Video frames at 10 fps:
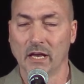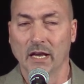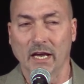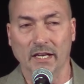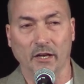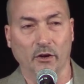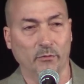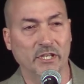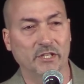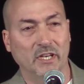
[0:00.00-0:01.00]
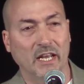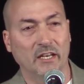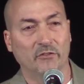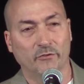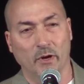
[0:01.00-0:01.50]
And it
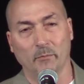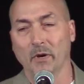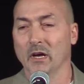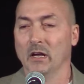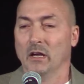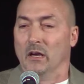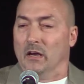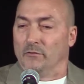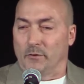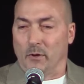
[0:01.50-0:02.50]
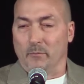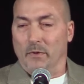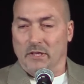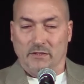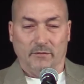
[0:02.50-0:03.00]
originated from
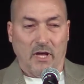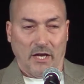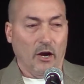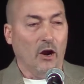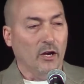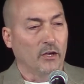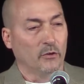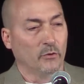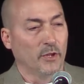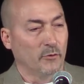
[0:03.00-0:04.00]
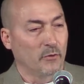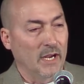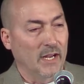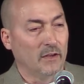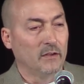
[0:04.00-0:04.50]
an article that
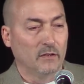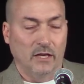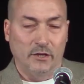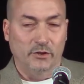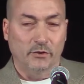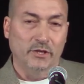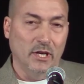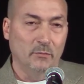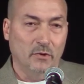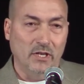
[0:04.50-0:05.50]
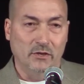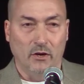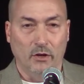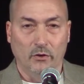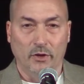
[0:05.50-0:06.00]
ran, an Associated Press
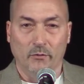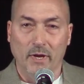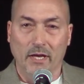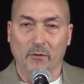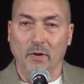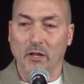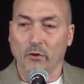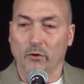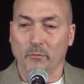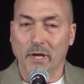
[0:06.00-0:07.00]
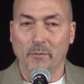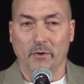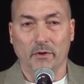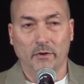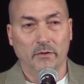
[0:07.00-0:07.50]
article that ran in my local
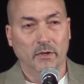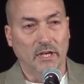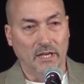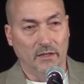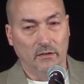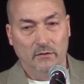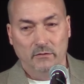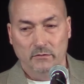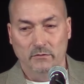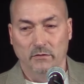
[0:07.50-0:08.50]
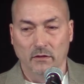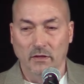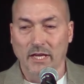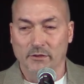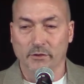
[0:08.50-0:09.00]
paper in
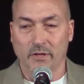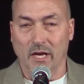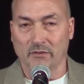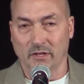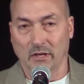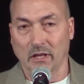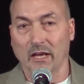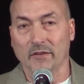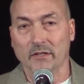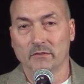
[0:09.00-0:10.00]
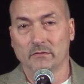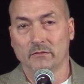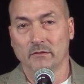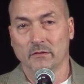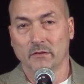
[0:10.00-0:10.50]
late 2011.
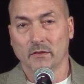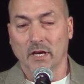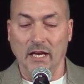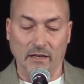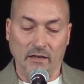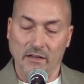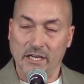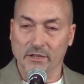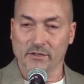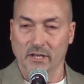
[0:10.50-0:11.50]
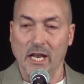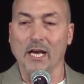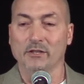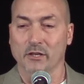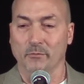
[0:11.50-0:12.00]
And here's an
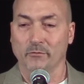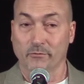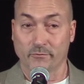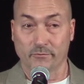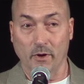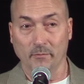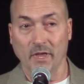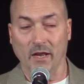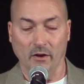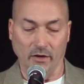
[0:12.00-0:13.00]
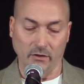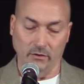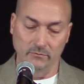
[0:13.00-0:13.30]
excerpt from that article.